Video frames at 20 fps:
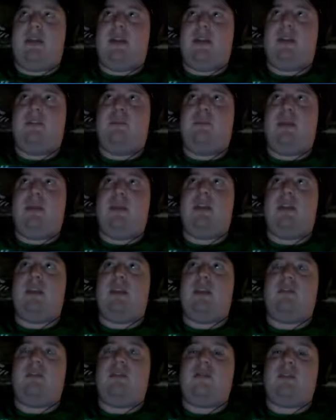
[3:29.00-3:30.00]
think that's
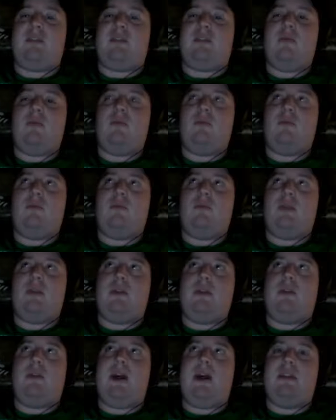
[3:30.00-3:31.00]
the biggest issue. It's like,
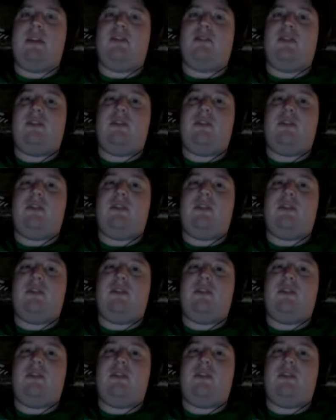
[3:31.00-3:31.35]
why did